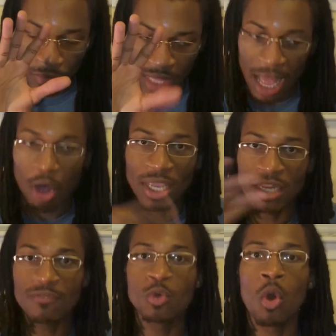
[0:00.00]
Now,
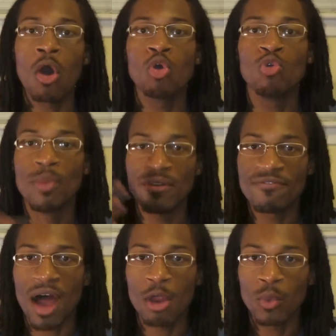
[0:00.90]
any of you all who've been
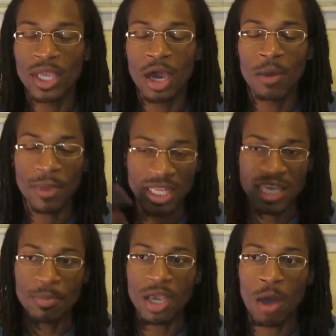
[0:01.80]
following up and
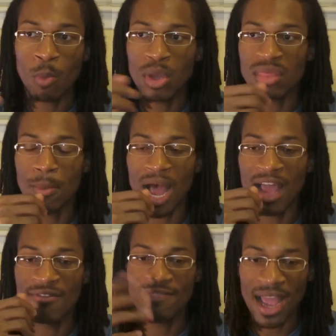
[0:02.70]
keeping up with
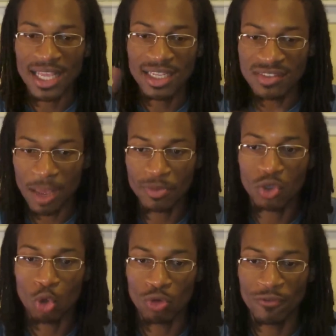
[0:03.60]
my Vikings
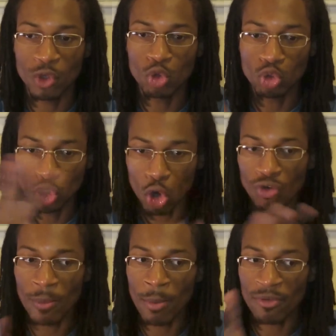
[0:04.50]
episode reviews, you'll
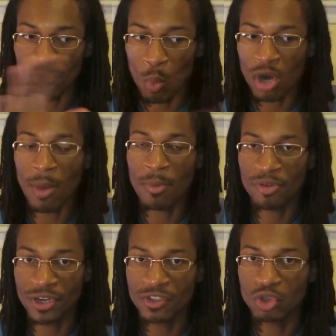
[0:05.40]
remember from one of my
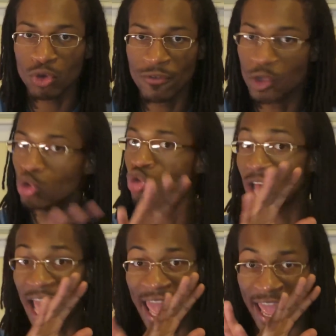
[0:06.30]
previous reviews,
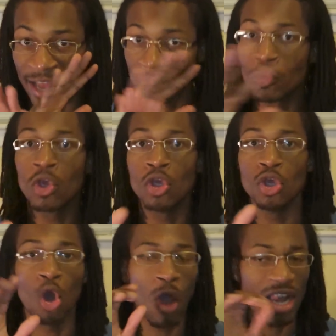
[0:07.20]
I had,
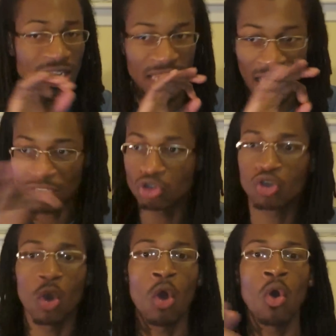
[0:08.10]
you know, a nice
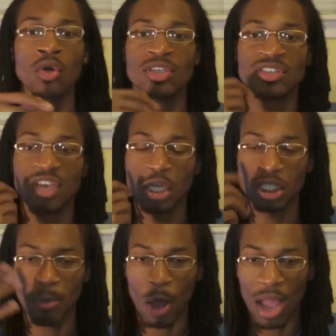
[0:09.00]
long
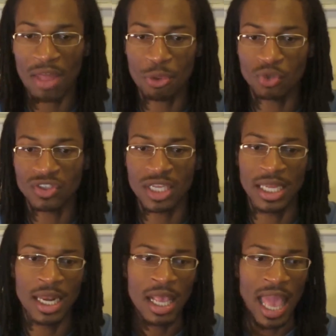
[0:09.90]
discussion about
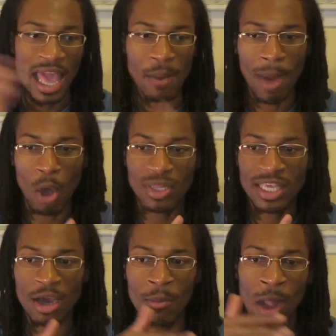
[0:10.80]
Athelstan and about
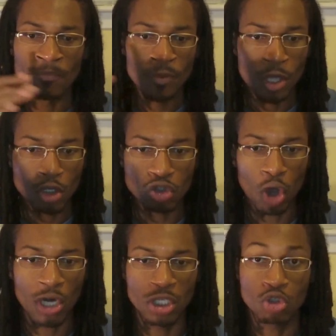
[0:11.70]
him
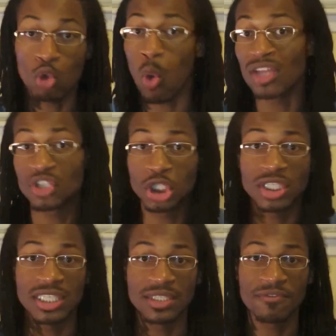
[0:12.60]
starting to
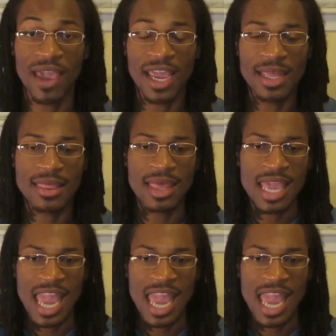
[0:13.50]
question his faith,